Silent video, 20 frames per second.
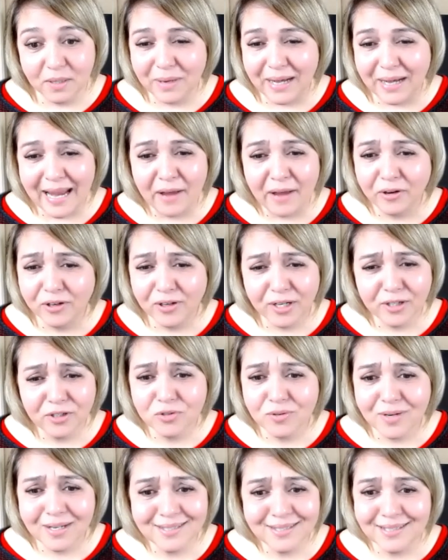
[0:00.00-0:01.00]
But how could I
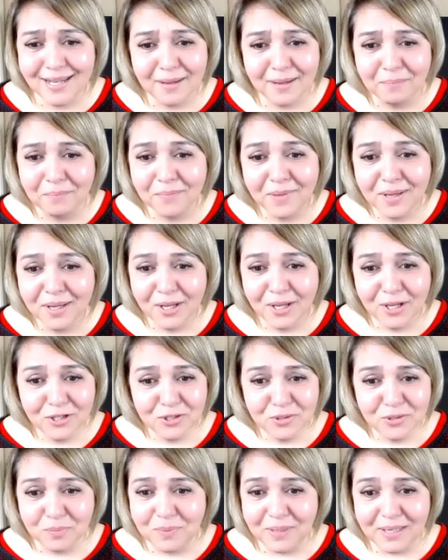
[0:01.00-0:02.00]
trust him
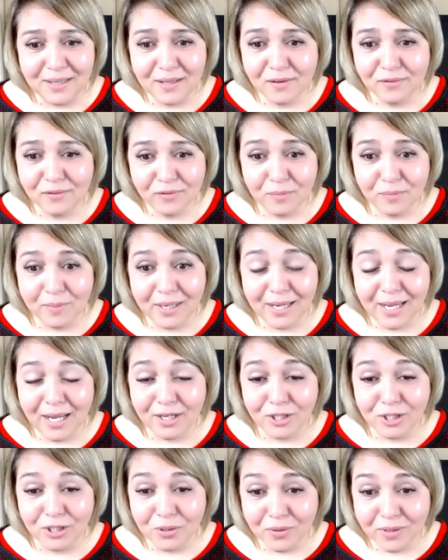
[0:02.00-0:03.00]
to be there for me?
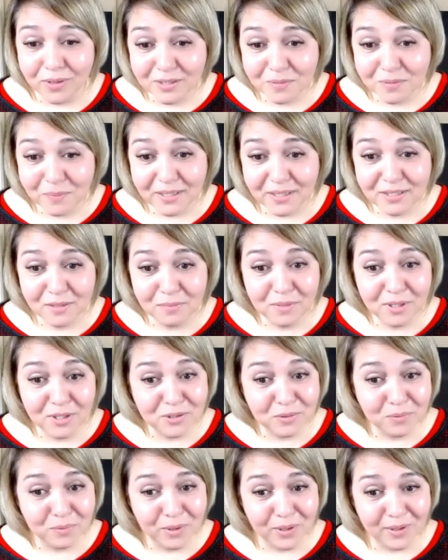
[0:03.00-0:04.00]
And you're expecting me
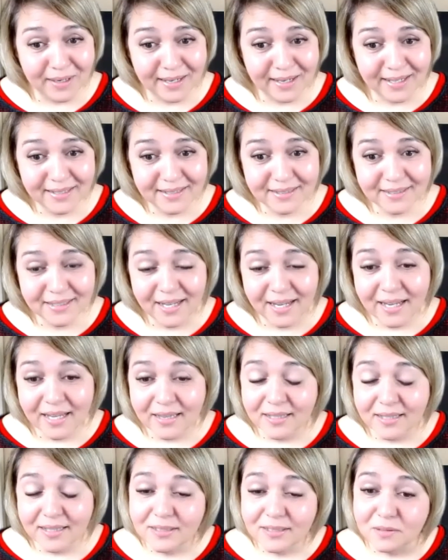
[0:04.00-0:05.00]
to work less?
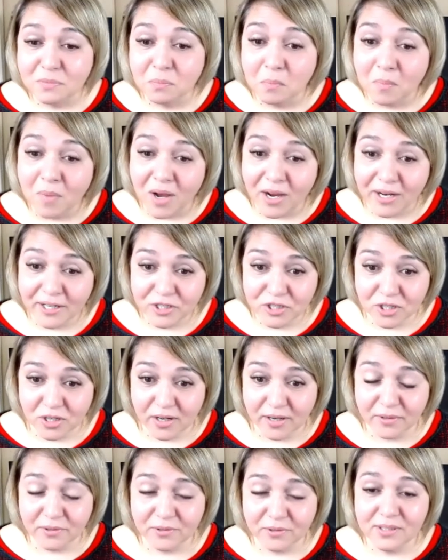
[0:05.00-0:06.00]
This is my
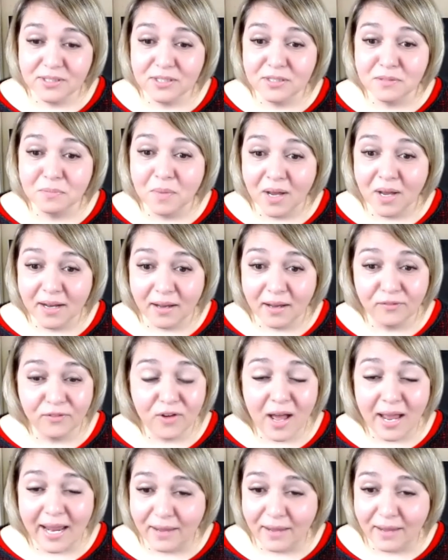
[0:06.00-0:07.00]
child. This is my life.
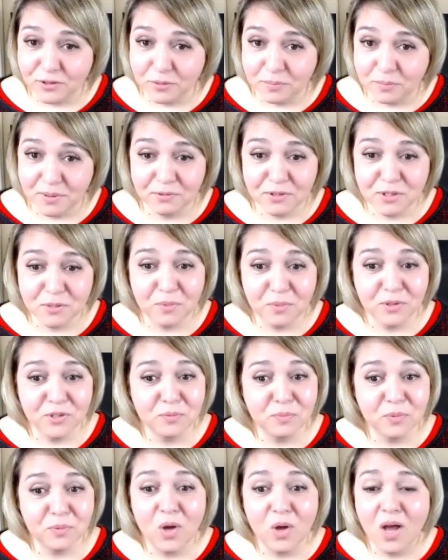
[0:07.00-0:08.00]
I have to be
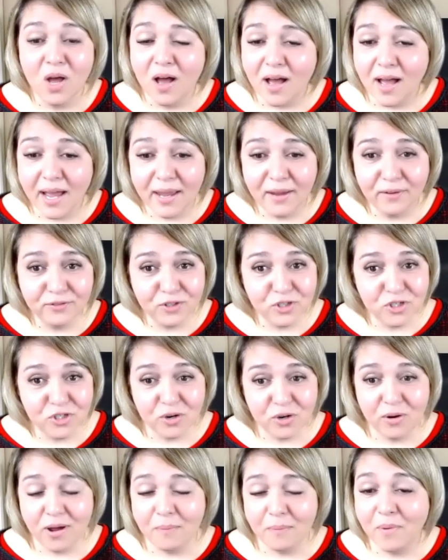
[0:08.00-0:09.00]
responsible. I have to
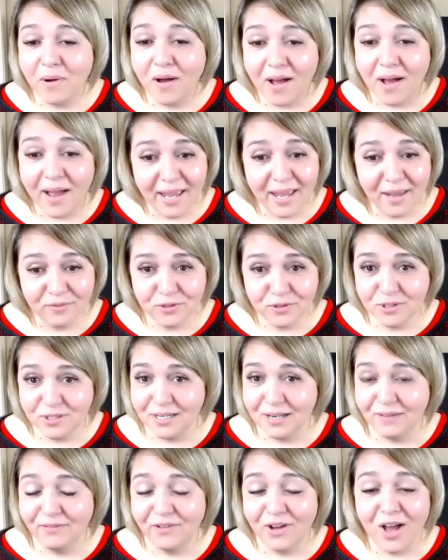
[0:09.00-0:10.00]
show up. I have to
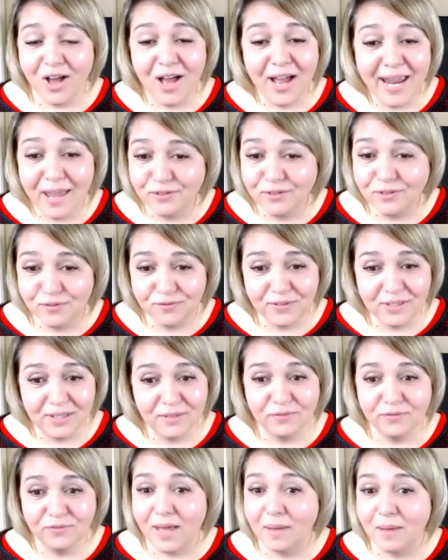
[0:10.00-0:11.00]
deliver. I have to feed
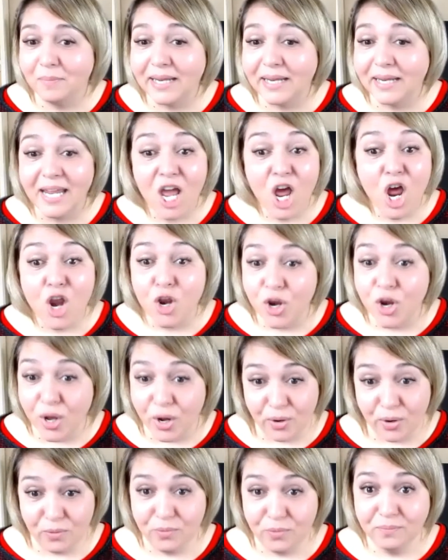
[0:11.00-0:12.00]
the family.
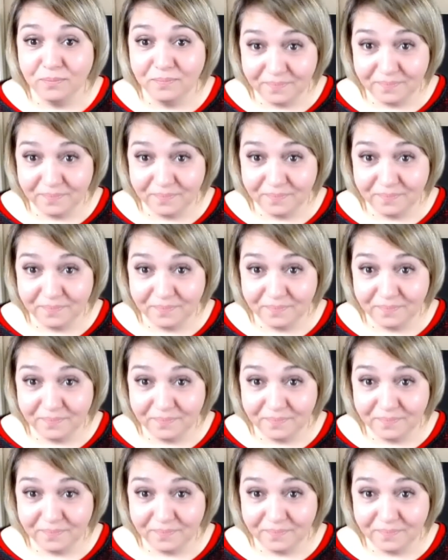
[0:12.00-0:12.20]
No.